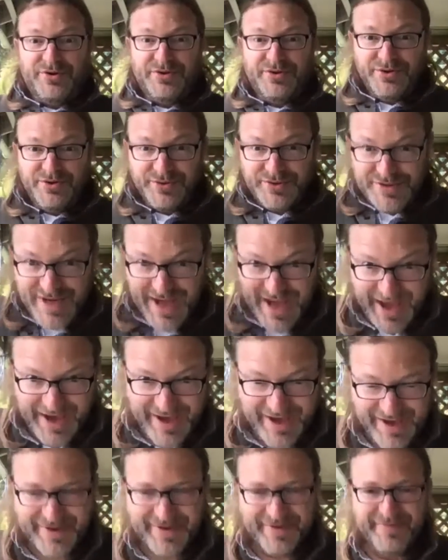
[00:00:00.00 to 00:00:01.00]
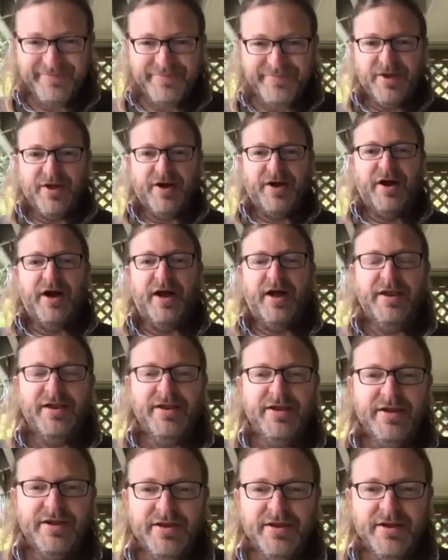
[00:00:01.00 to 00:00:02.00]
new take
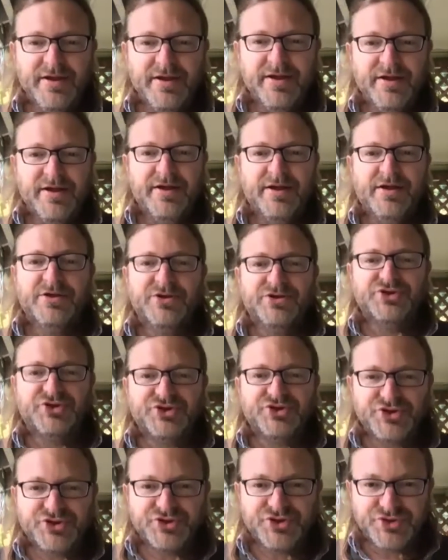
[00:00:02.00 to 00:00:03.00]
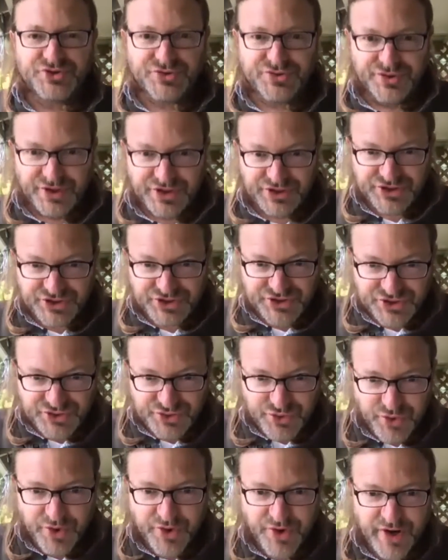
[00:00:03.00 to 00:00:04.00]
on the
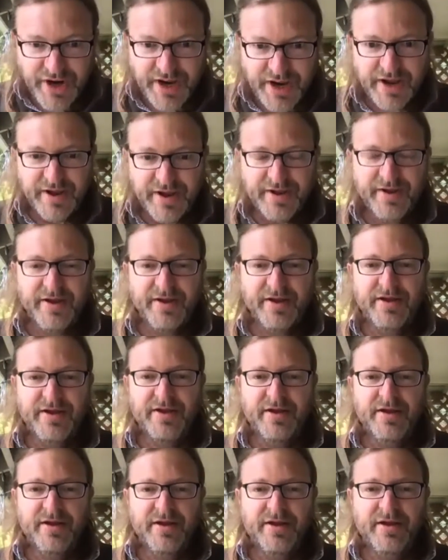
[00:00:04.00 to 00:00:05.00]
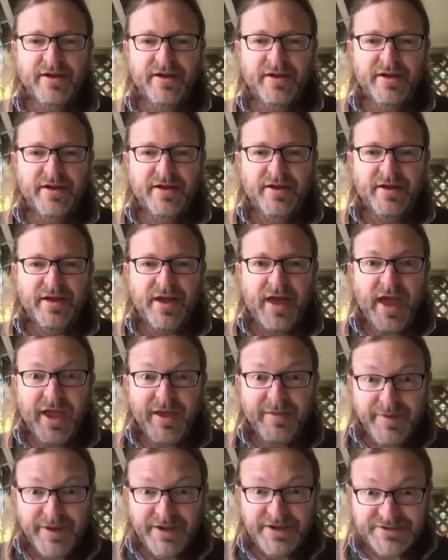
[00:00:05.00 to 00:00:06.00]
story
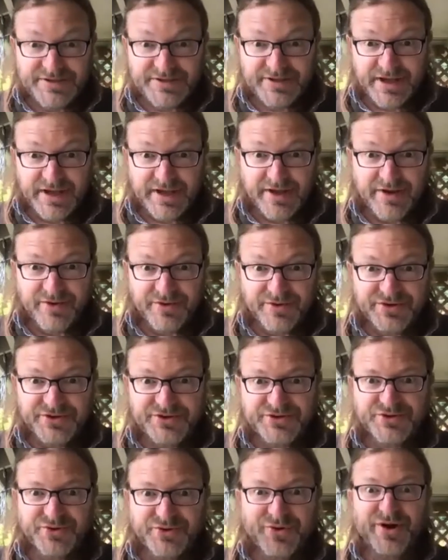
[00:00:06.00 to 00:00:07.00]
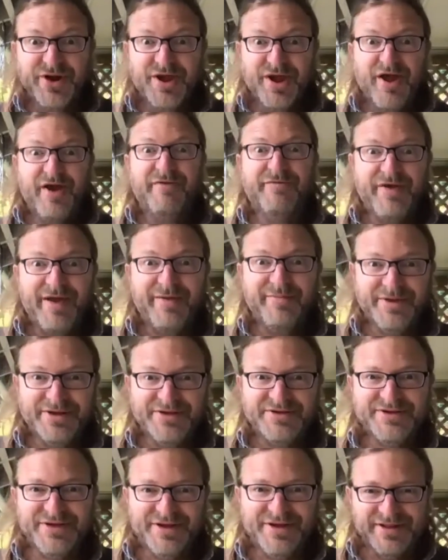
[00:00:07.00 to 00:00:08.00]
ABC, or the story of
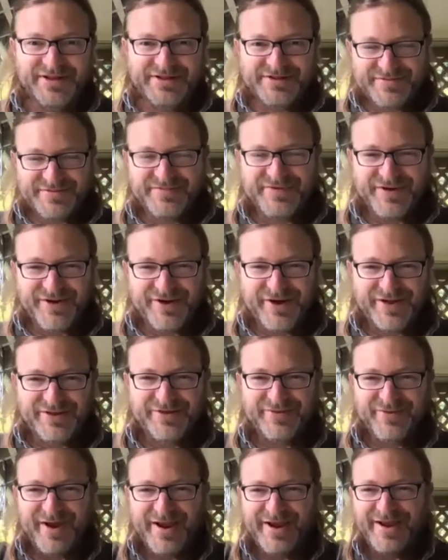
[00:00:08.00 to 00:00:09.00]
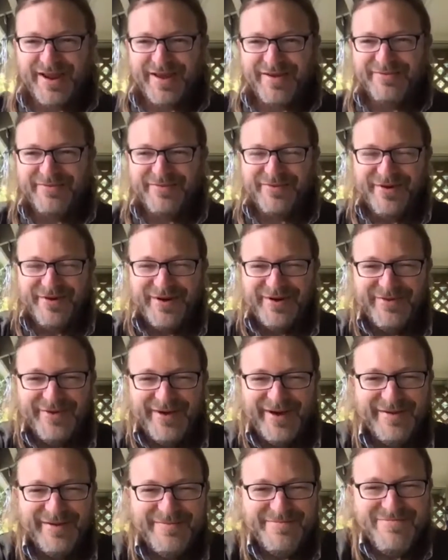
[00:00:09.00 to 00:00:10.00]
ABC. Let's figure out the right name for it,
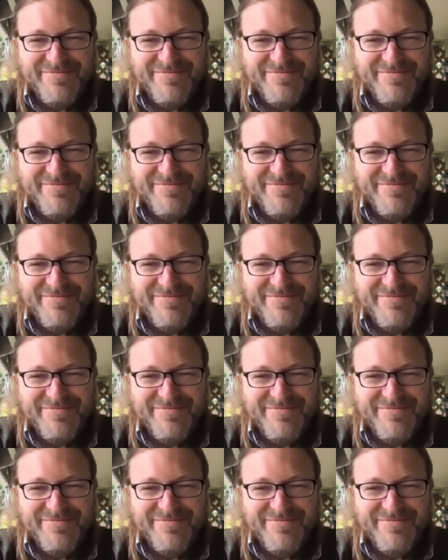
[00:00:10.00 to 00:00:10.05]
right?